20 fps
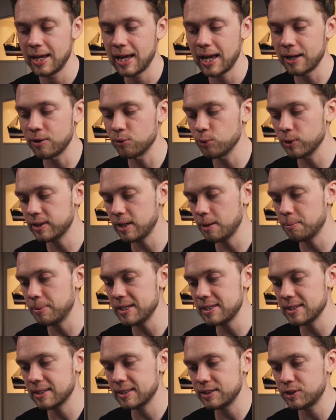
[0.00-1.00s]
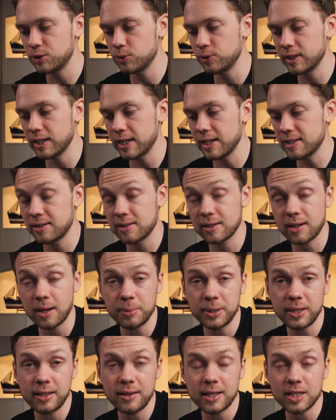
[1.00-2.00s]
And what they're basically doing, it's a
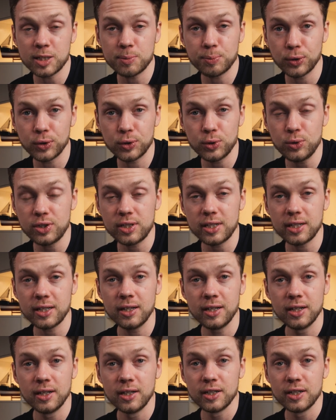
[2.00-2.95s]
company that's producing